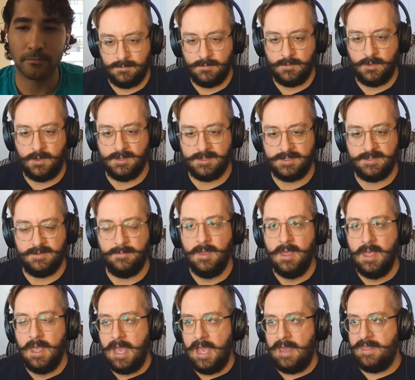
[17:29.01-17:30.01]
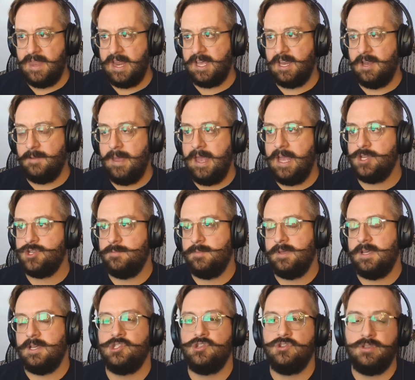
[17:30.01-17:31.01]
Awesome. And then I can imagine
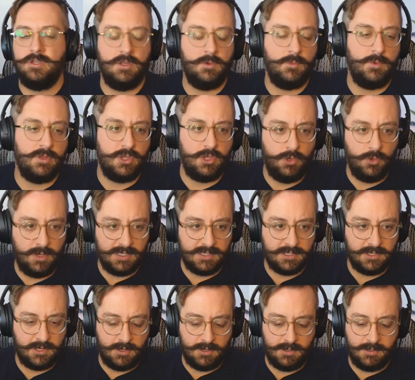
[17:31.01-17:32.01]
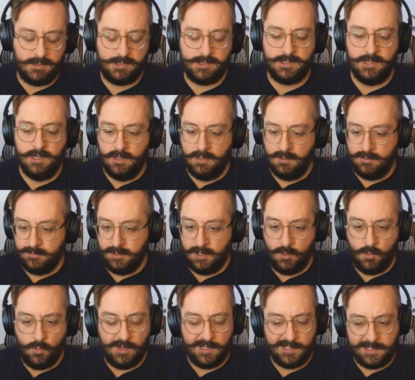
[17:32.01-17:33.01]
because you're dealing with QSRs, you know,
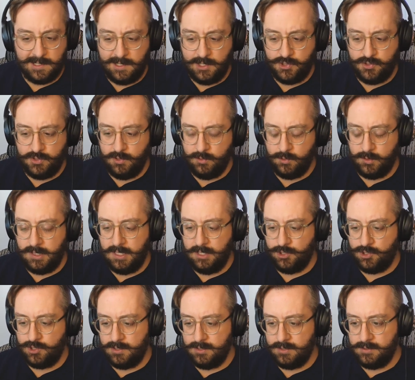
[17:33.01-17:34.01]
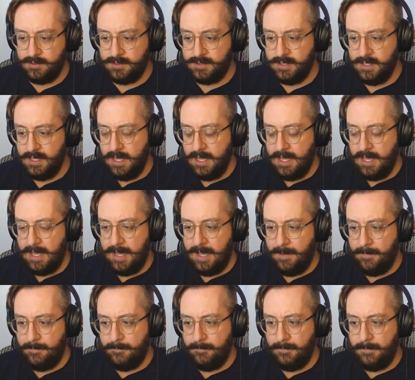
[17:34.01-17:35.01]
one to 100 locations,
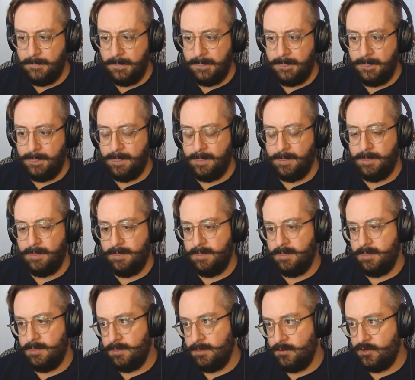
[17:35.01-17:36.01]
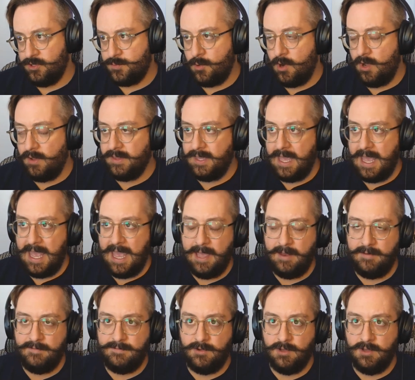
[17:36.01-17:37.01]
um, there's probably a
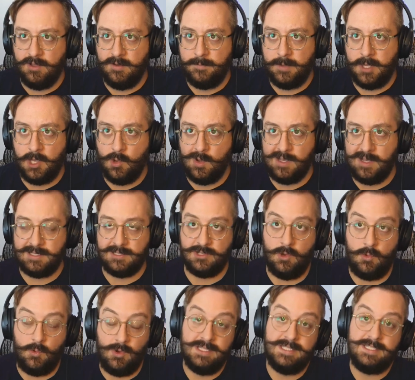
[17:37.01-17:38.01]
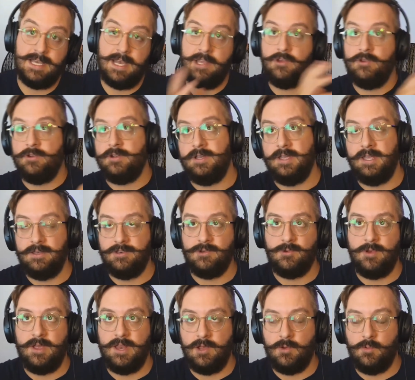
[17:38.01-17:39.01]
handful of POSs. So on one side, you're
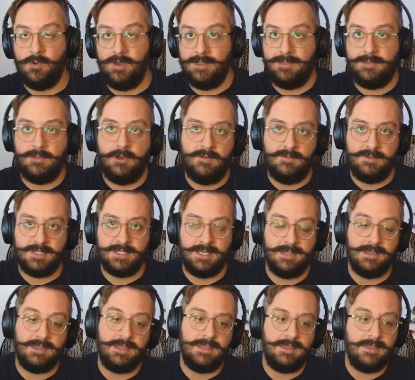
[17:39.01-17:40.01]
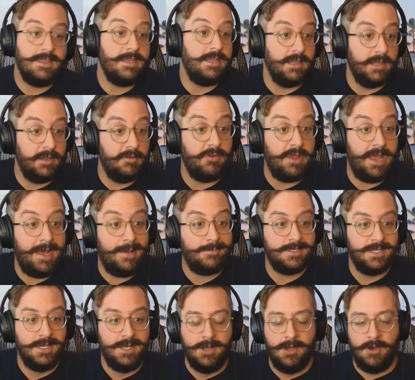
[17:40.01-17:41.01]
integrating with obviously the delivery apps.
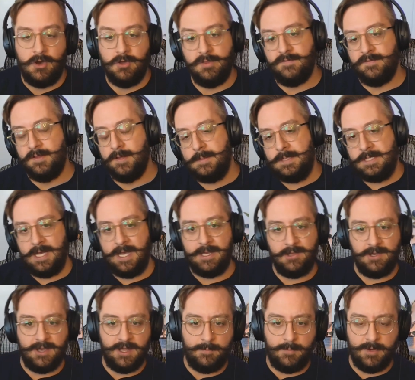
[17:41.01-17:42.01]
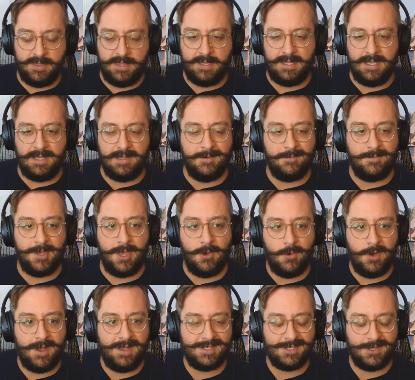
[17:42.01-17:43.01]
On the flip side, yeah. you got to put that in the
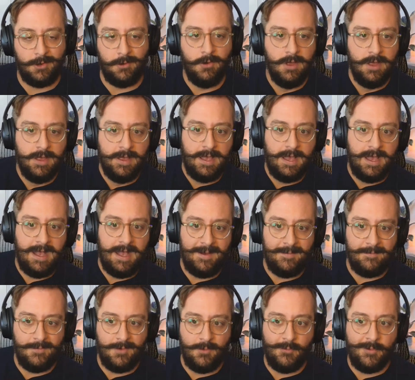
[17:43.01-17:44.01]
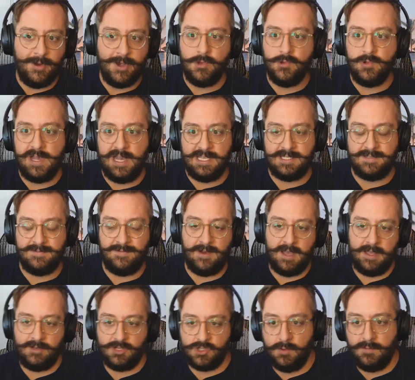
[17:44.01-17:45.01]
POS. So um, what do you guys
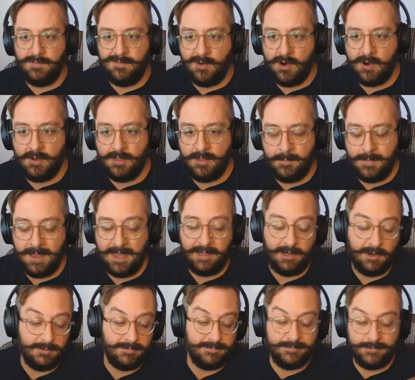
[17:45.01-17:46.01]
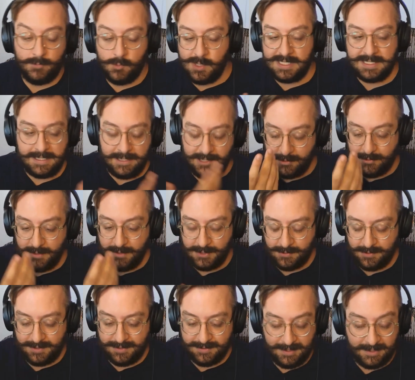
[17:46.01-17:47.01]
find so far? The main, you know, Whisk integrates
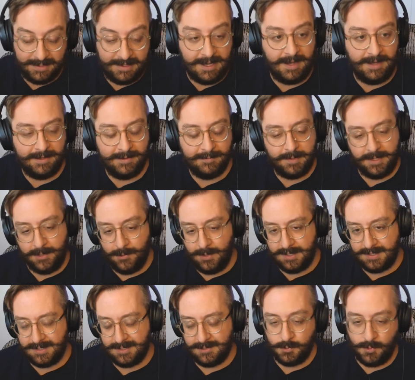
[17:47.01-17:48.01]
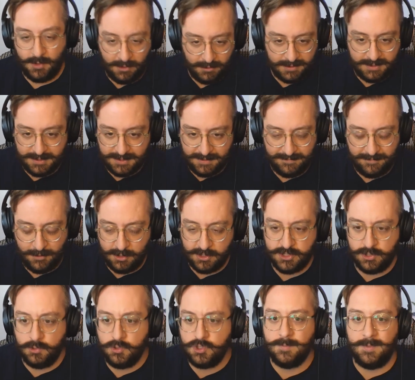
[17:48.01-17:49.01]
with a ton of POS as well because of our
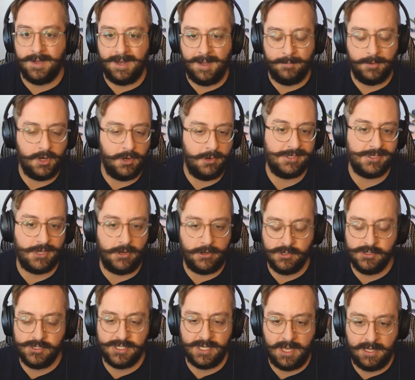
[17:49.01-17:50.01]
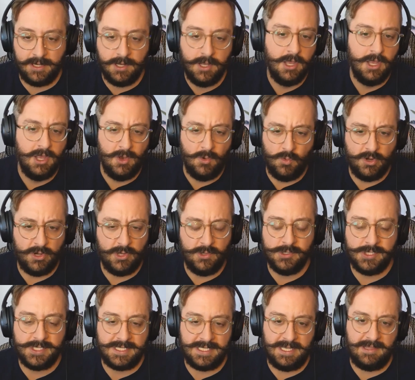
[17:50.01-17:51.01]
solution. But I'm curious on your side, what do you
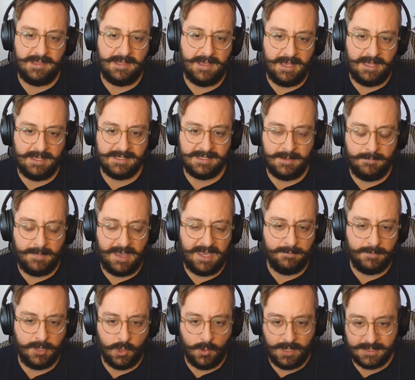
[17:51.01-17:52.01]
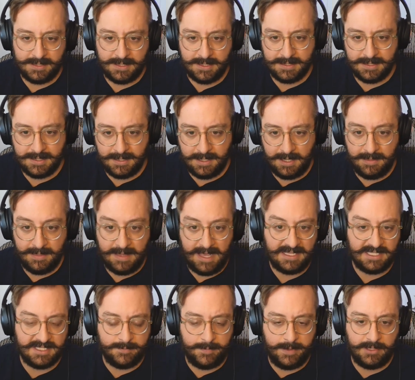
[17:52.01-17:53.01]
see that as the main POSs in, in that
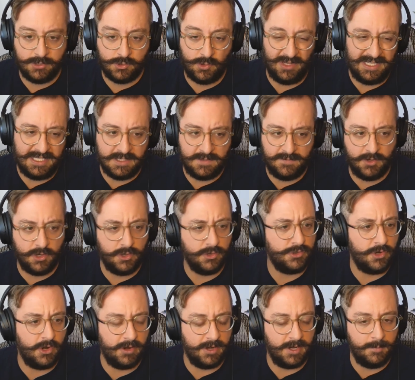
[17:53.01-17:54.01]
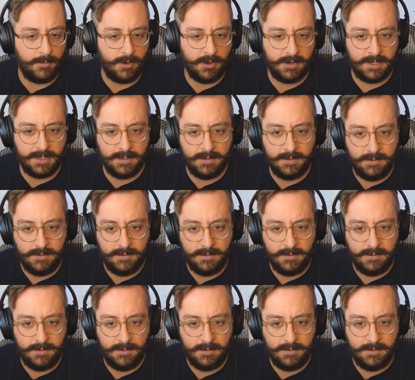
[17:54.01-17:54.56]
space, or at least for your target market?